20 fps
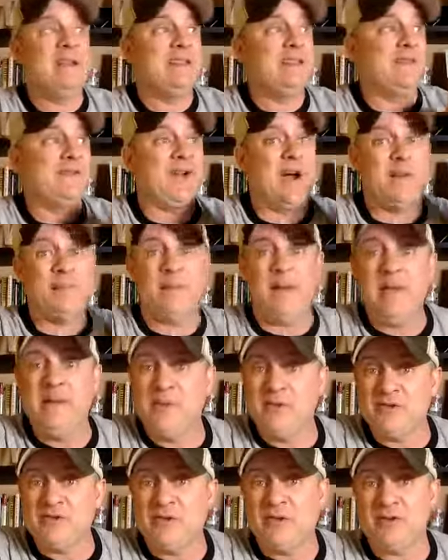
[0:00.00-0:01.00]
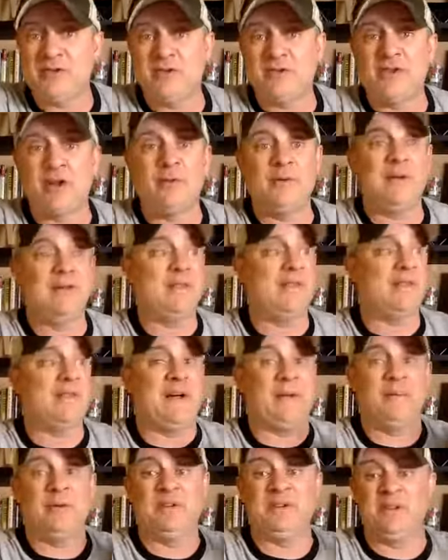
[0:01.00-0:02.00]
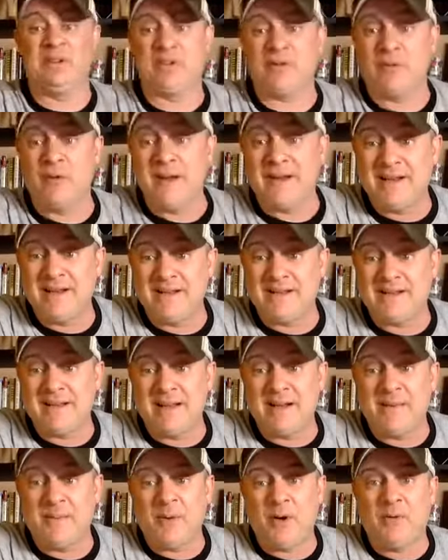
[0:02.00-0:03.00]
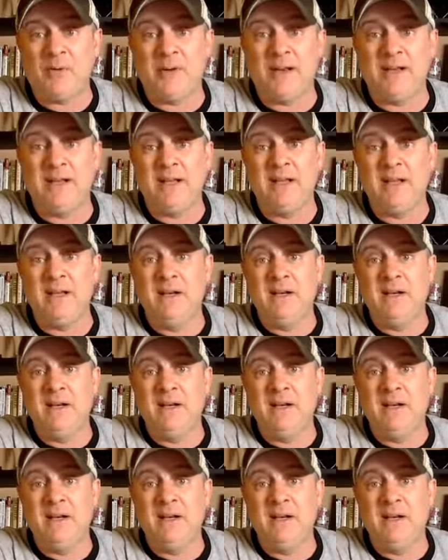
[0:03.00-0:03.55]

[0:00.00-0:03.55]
They've got payment structures already. They've got business credit set up already.